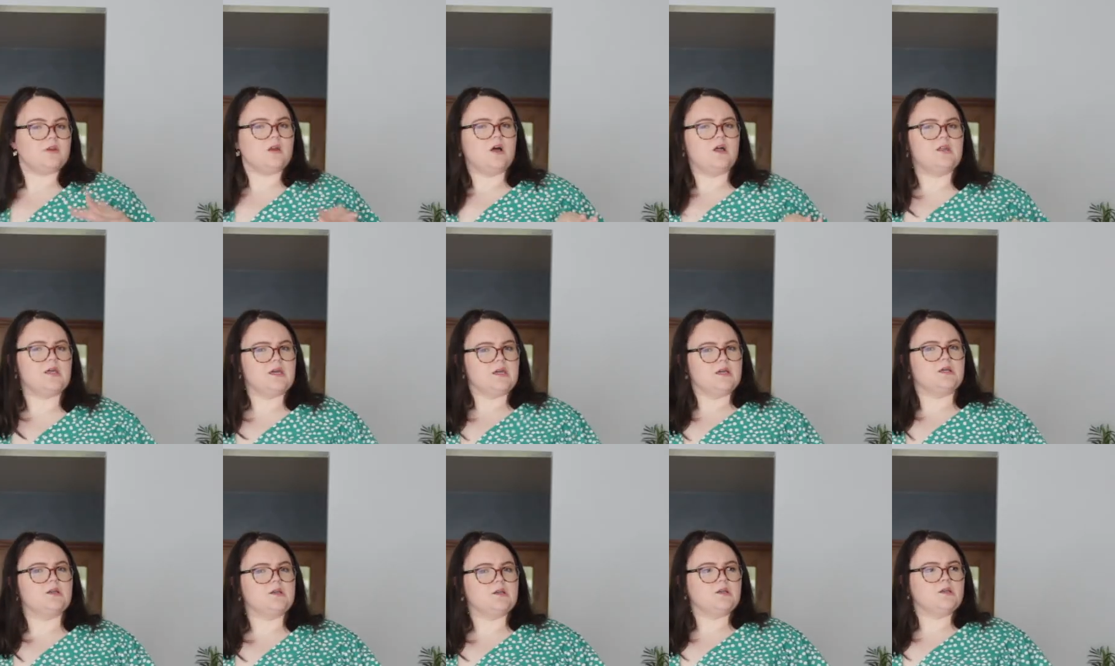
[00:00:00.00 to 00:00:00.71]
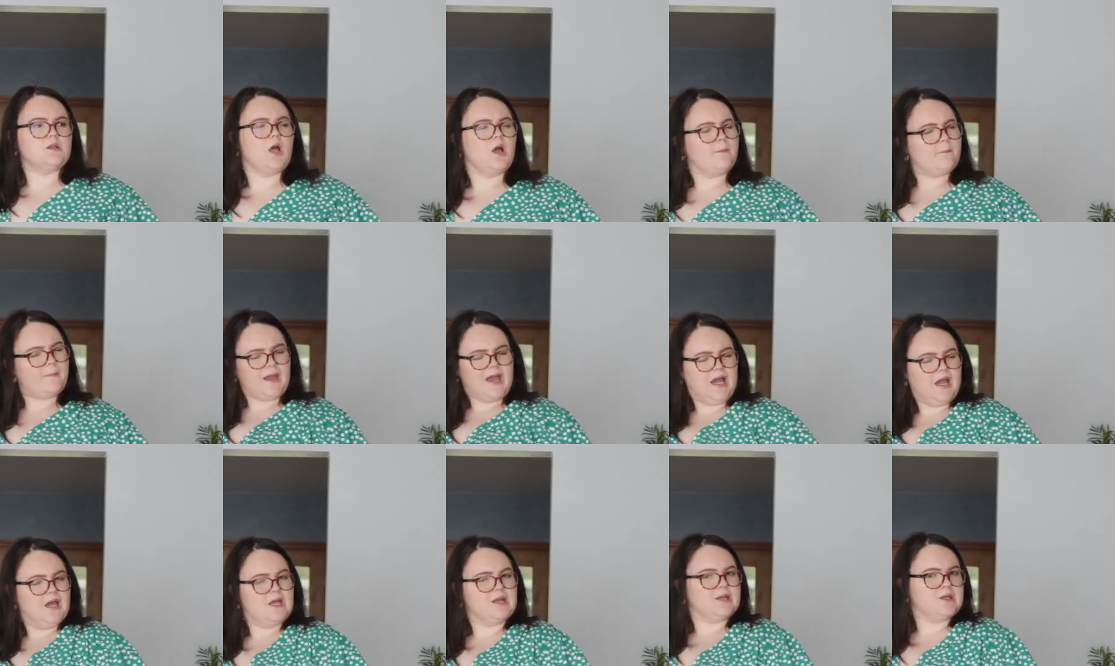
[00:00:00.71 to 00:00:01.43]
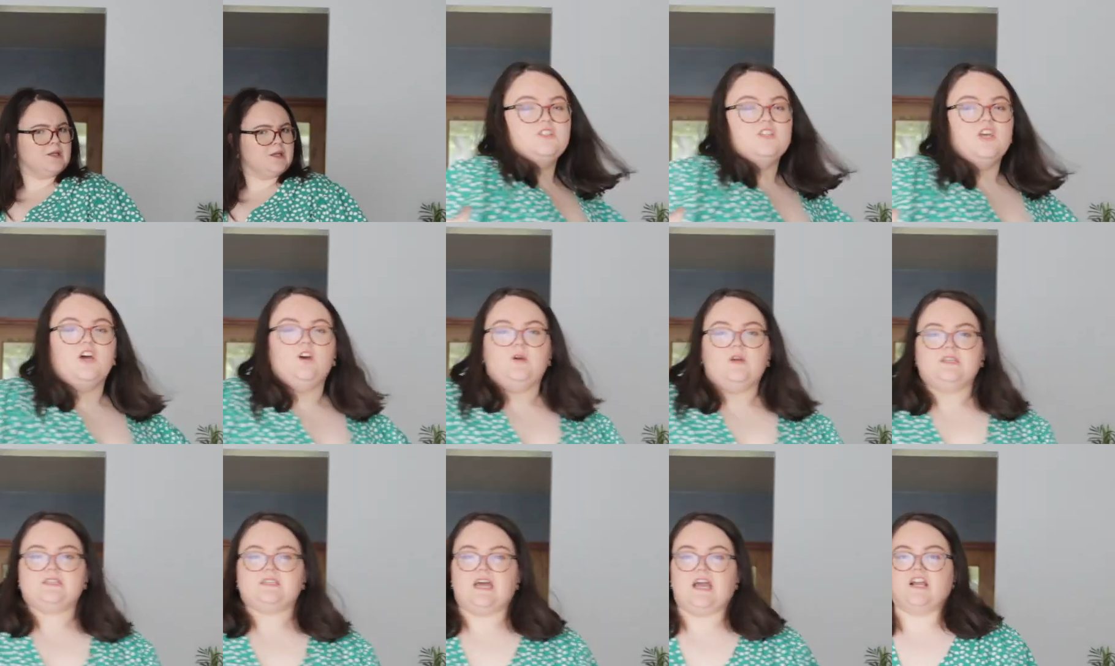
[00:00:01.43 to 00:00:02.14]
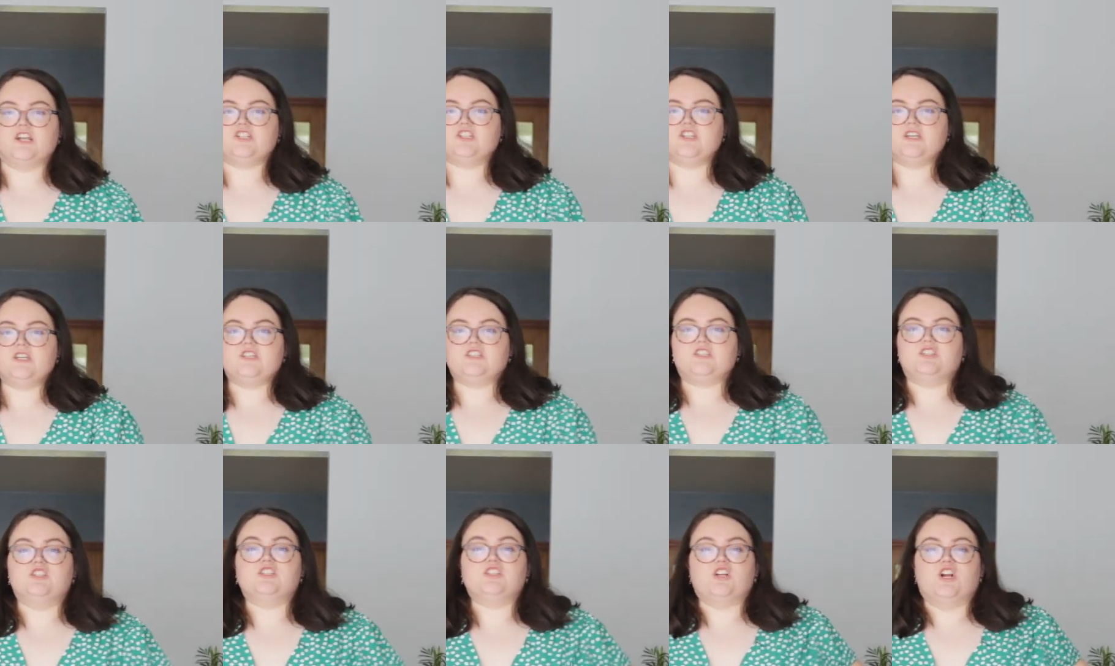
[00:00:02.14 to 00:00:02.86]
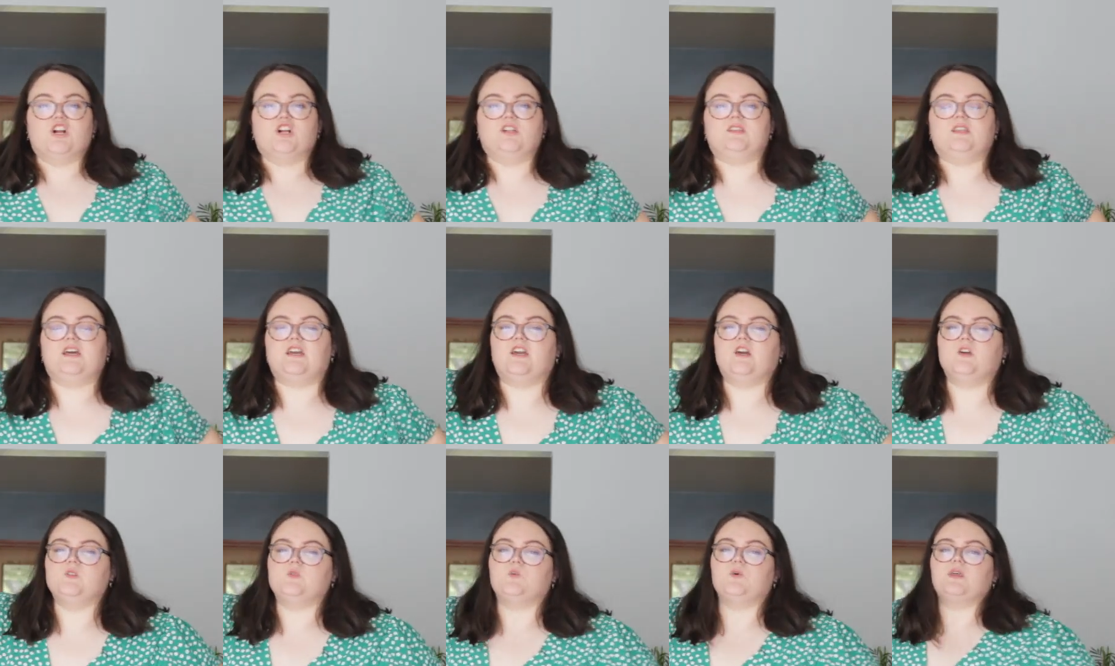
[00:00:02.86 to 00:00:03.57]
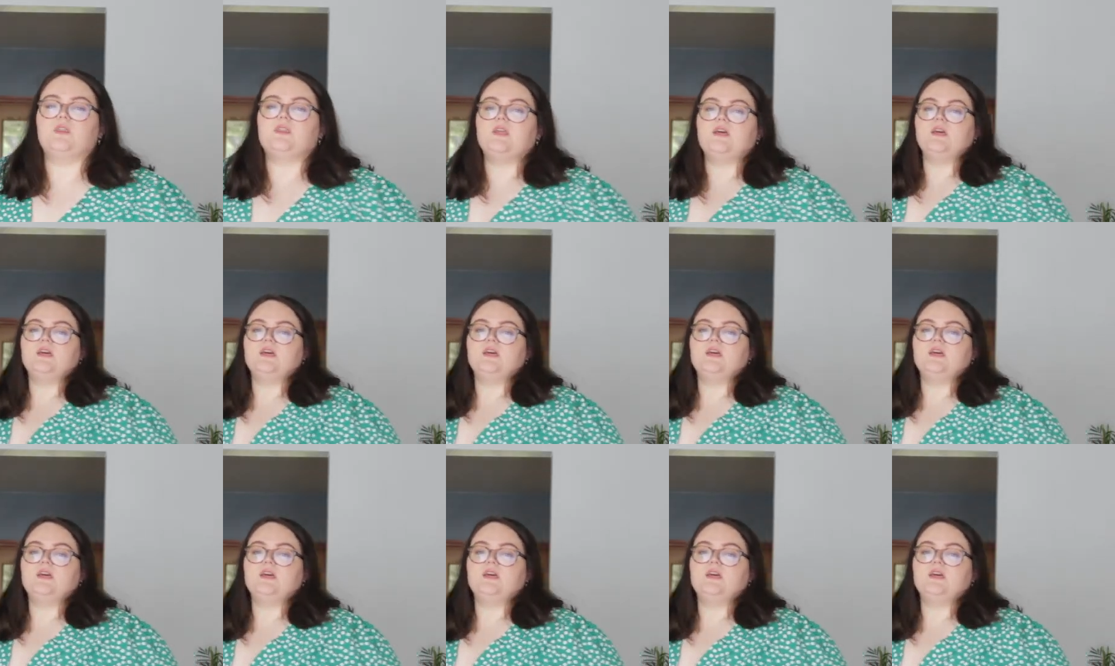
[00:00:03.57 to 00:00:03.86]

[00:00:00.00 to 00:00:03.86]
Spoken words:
but not like, not bad. So it's actually a skirt that goes with